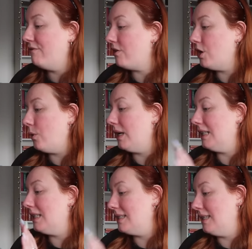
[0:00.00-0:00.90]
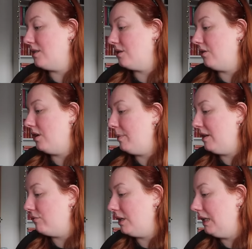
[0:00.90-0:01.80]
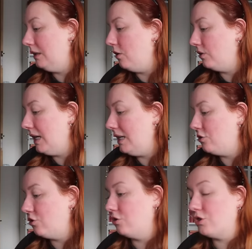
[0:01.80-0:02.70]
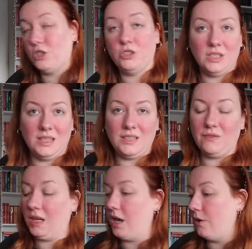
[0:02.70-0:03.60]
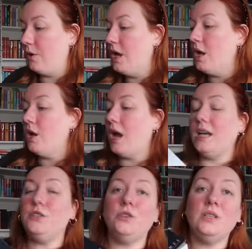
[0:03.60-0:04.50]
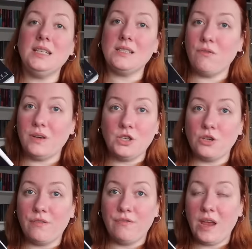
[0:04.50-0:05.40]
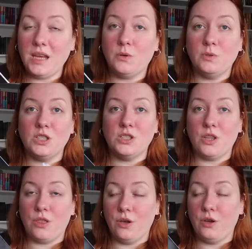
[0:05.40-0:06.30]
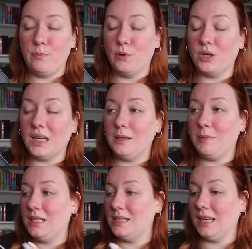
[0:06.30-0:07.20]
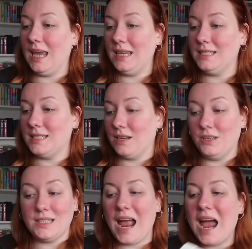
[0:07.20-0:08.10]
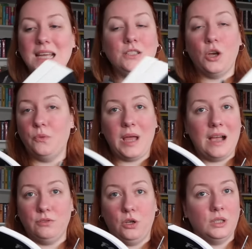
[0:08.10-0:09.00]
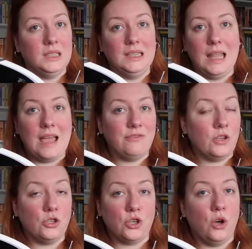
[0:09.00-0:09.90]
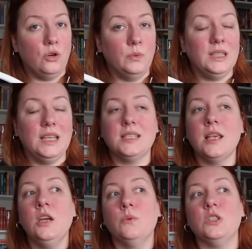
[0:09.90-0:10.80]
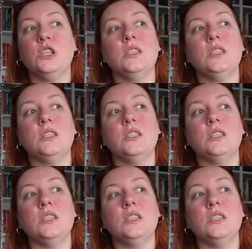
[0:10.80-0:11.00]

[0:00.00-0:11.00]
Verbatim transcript: Very quickly because this has already been a really long introduction to this video. I do need to finish off Fake which is the third book in the Madison Kate series. I don't have longer left at all with this which